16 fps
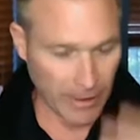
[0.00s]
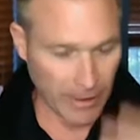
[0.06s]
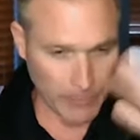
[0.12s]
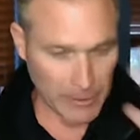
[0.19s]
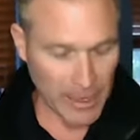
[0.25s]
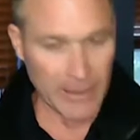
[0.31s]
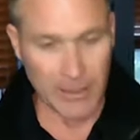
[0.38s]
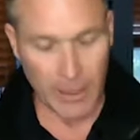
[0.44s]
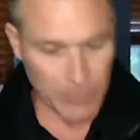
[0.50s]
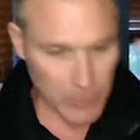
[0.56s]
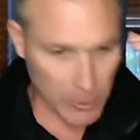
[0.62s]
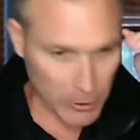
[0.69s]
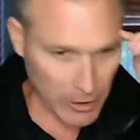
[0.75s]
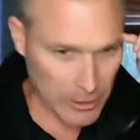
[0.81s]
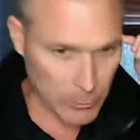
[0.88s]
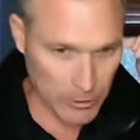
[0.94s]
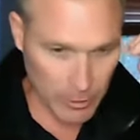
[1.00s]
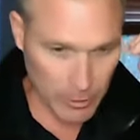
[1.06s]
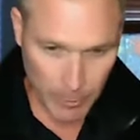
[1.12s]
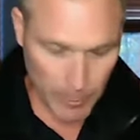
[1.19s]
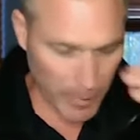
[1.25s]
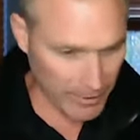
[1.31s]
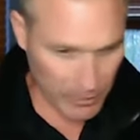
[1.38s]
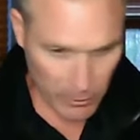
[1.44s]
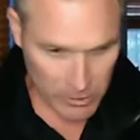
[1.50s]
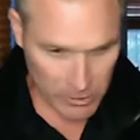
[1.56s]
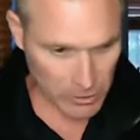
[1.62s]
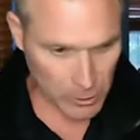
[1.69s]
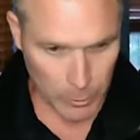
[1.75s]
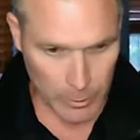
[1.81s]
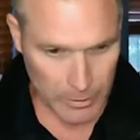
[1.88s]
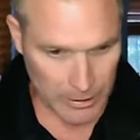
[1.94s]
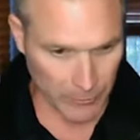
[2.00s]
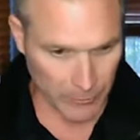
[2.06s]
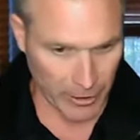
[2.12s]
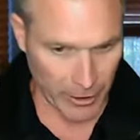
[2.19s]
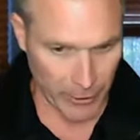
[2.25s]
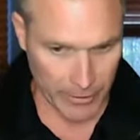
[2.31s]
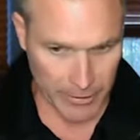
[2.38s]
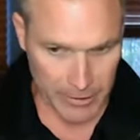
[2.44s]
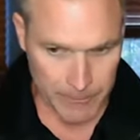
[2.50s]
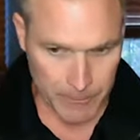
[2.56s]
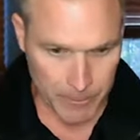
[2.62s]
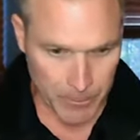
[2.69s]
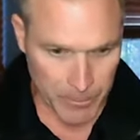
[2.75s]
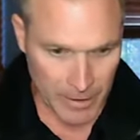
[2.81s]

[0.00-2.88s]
I'm glad, I'm so glad you went there. My mind goes to so many different areas.